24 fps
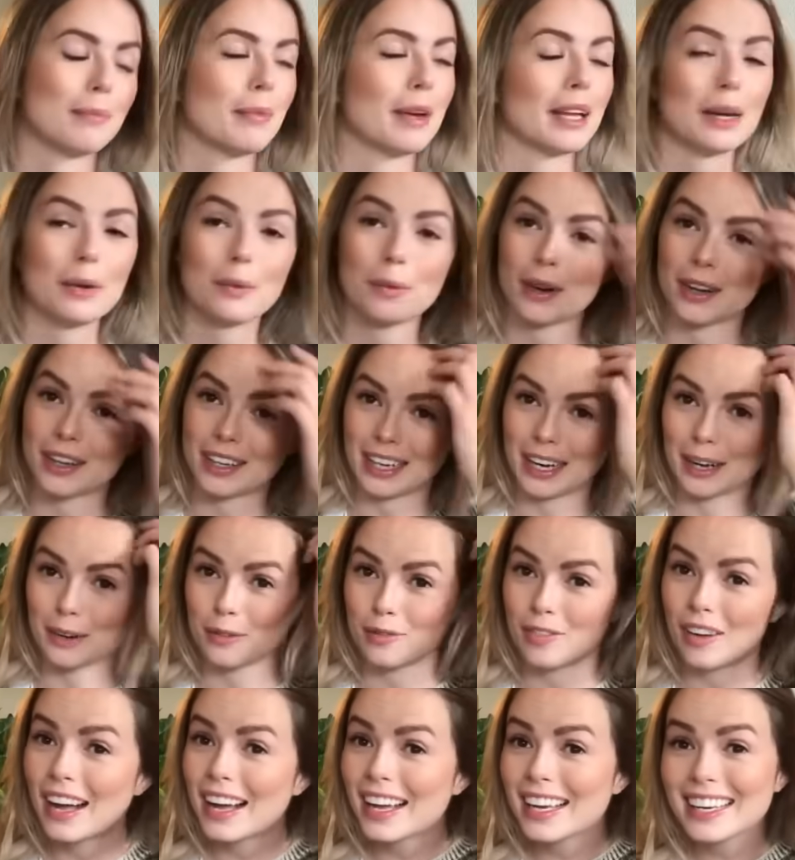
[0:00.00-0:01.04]
but it worked out
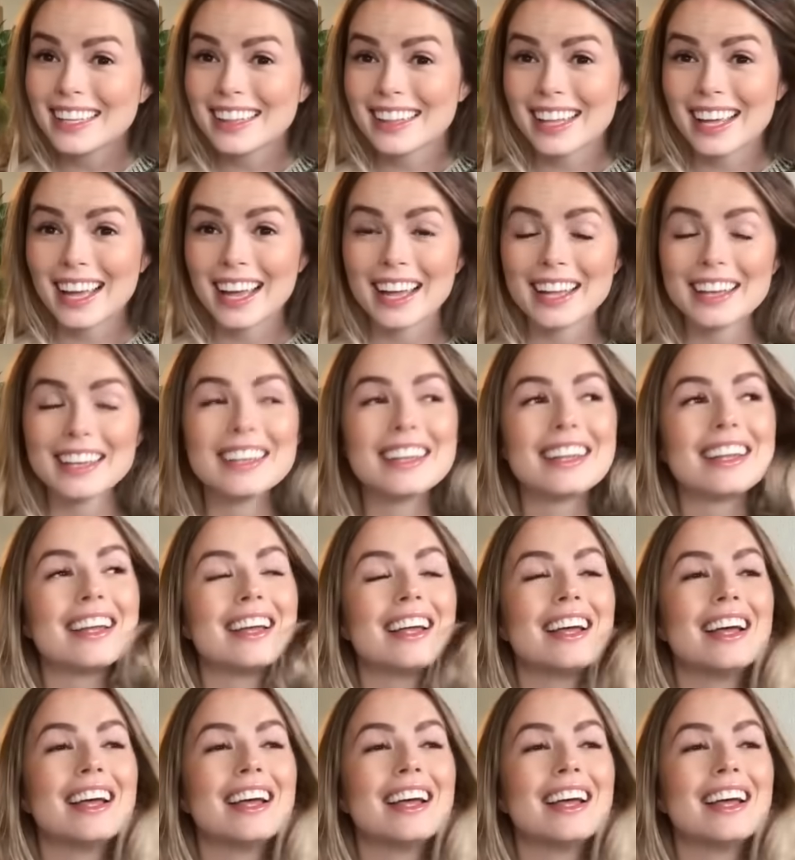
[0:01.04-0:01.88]
fine in the end.